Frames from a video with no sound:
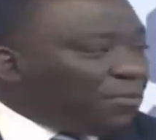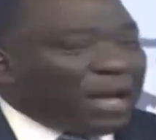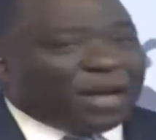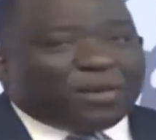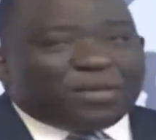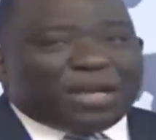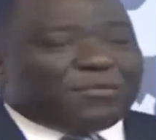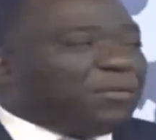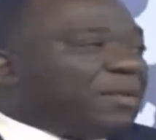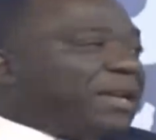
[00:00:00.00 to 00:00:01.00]
I go
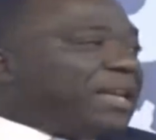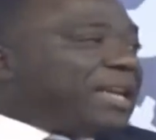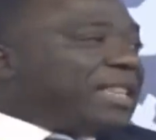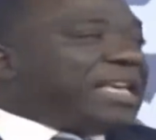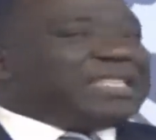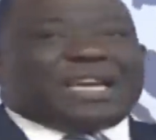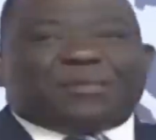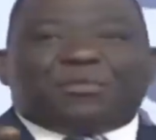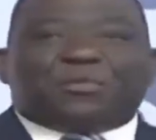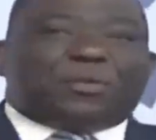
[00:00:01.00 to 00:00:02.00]
there for malaria, they
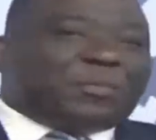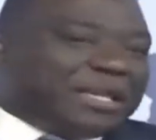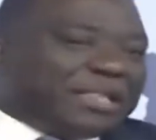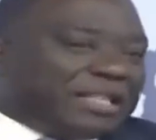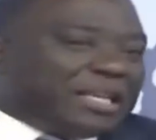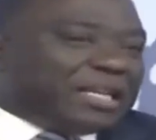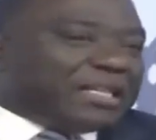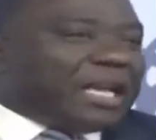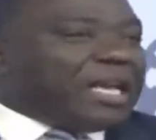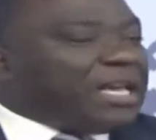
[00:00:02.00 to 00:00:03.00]
check for so many things that I
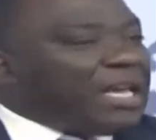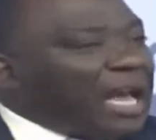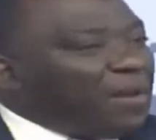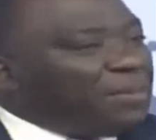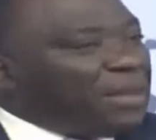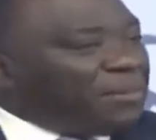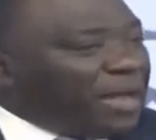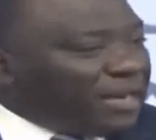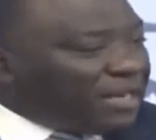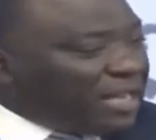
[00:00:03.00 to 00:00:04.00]
say, hey, I'm, am
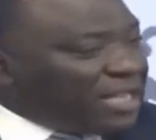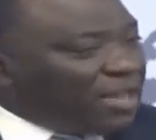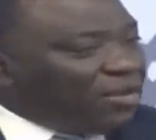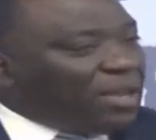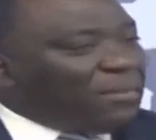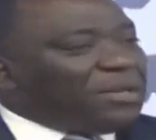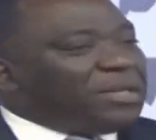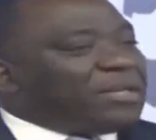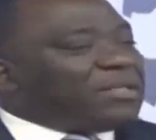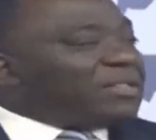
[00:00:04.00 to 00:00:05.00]
I in Kenya or I'm
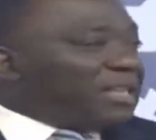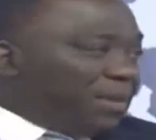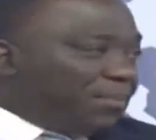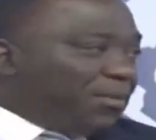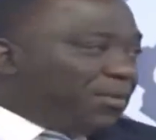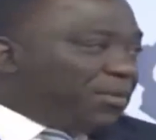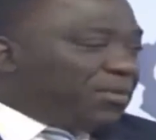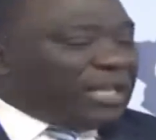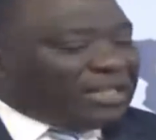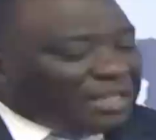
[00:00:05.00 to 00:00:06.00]
in uh, Singapore?
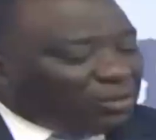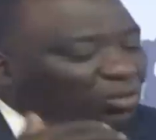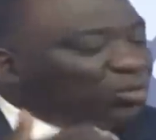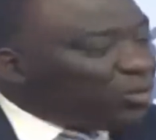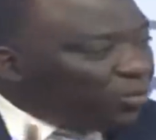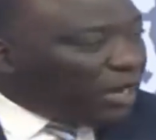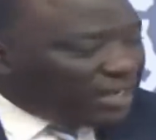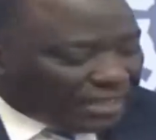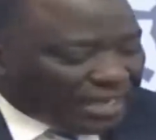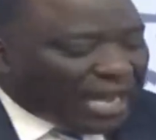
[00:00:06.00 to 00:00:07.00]
That, that's what we
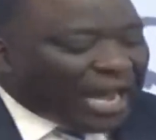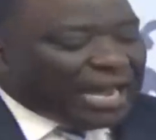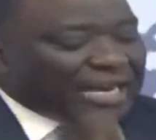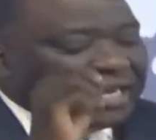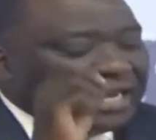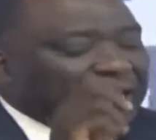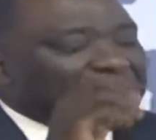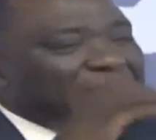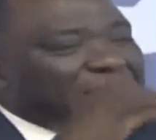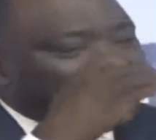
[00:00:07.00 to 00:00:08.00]
wanted. And
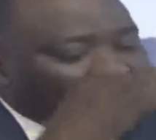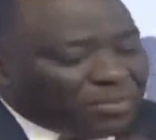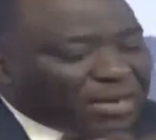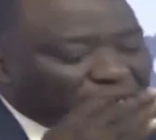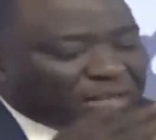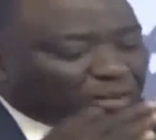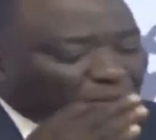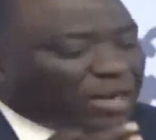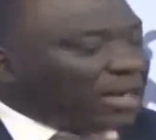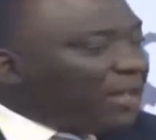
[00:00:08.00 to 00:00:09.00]
the remaining
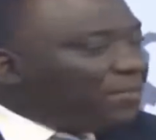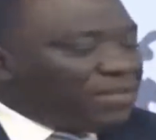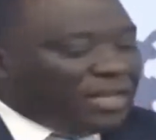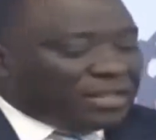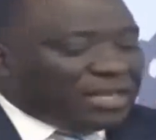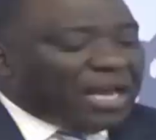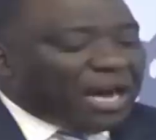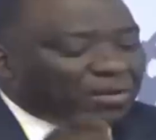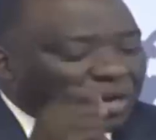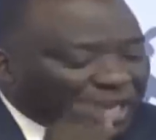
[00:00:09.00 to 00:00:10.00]
two and a half years,
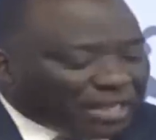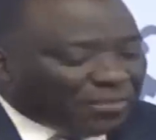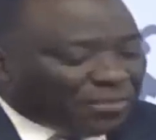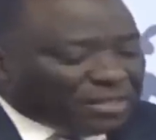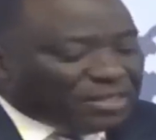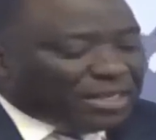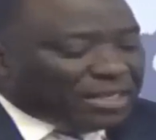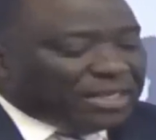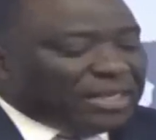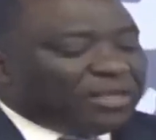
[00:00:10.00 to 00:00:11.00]
I would like the
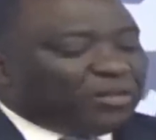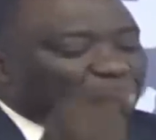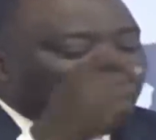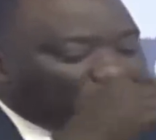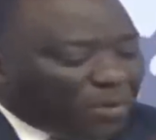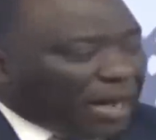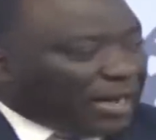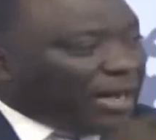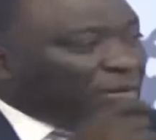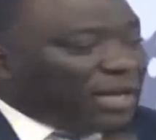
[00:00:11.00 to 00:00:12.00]
president to go
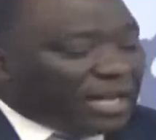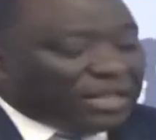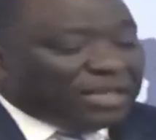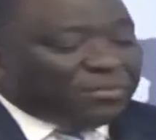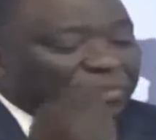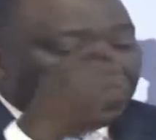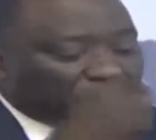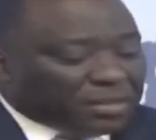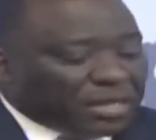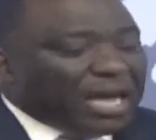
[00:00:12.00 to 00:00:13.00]
back. I would like the deputy
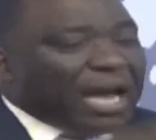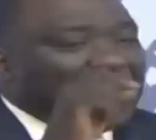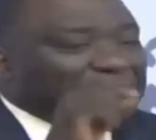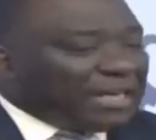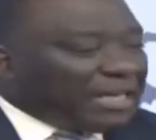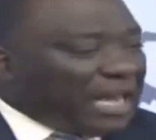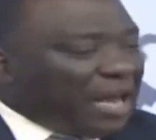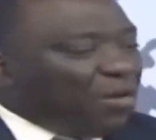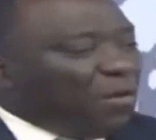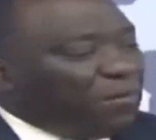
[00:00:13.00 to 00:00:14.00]
president. As at
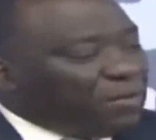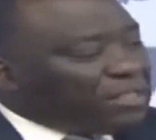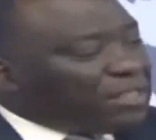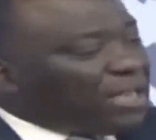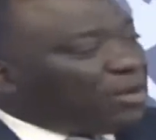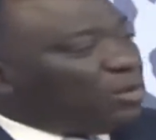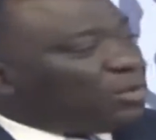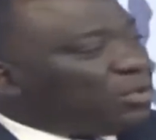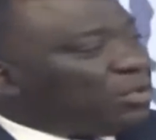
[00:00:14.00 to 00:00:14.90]
now, offices are closed.